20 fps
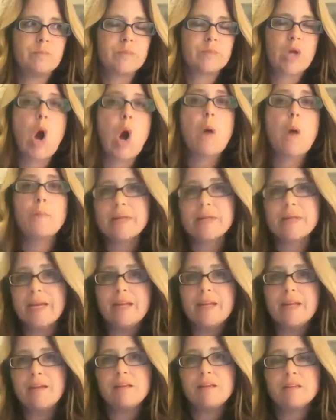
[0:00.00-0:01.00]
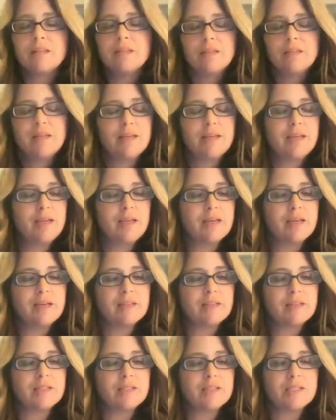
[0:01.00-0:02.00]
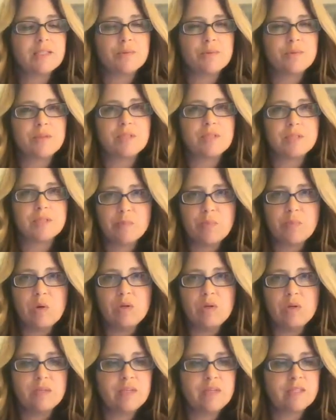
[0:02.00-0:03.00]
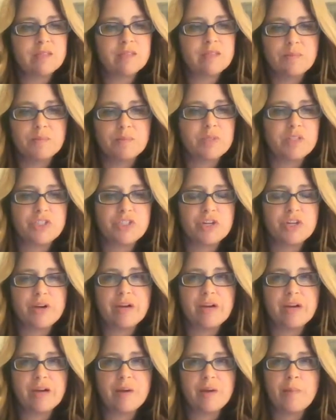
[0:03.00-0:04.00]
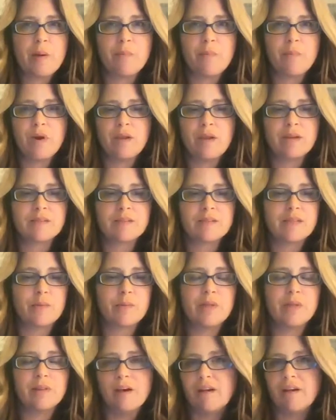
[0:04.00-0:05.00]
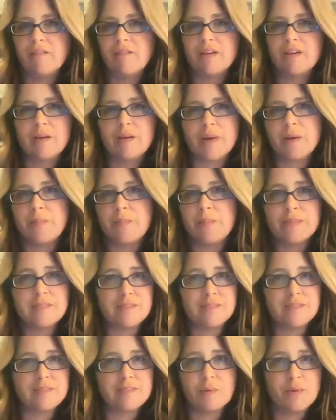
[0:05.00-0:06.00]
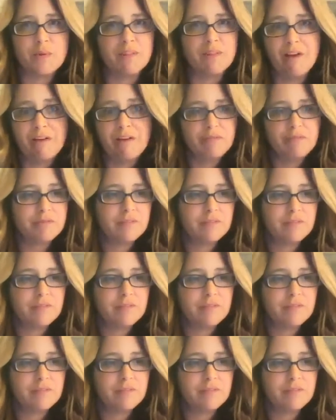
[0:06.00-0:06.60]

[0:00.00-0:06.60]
complicate it, and it's really simple. It's simply sharing about products that we love and about a business that we love.